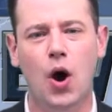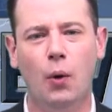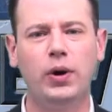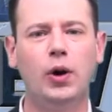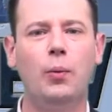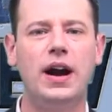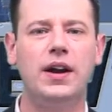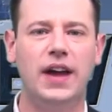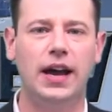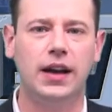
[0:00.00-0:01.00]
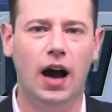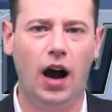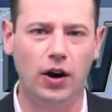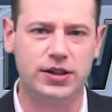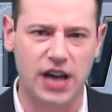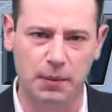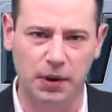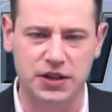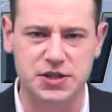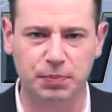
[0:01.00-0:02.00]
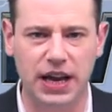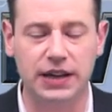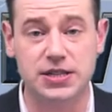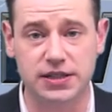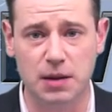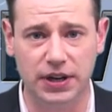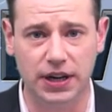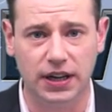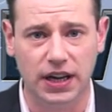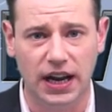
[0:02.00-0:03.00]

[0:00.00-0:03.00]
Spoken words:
we're aware that our time on this plane is limited.